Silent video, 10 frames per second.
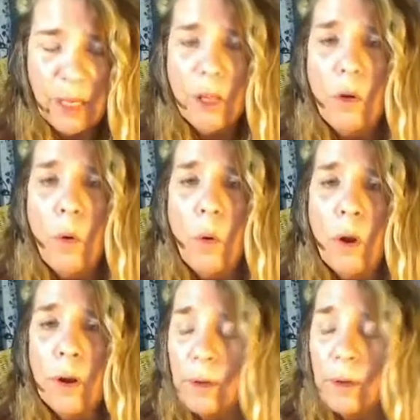
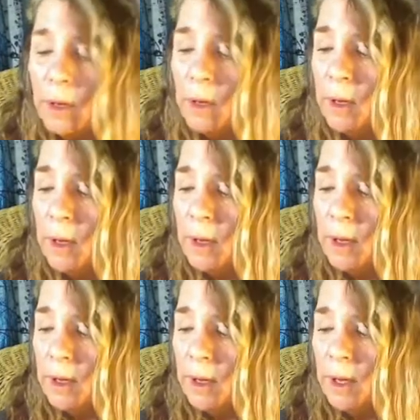or
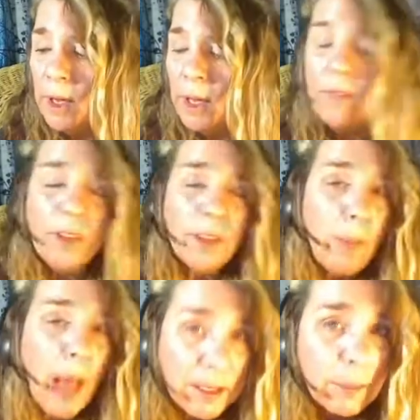even
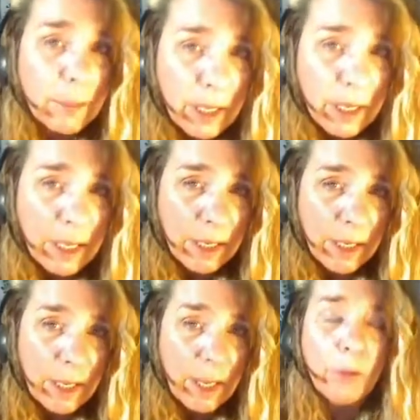possibility
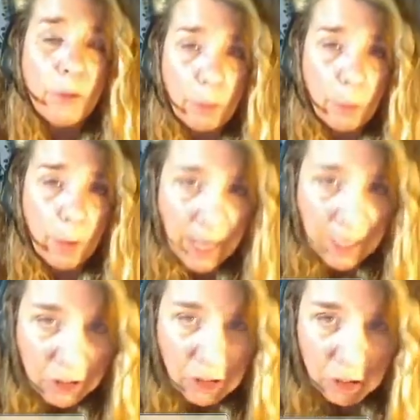of a
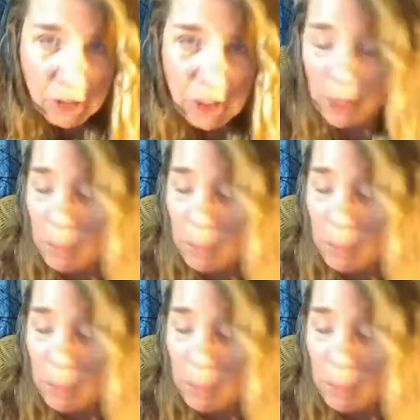relationship,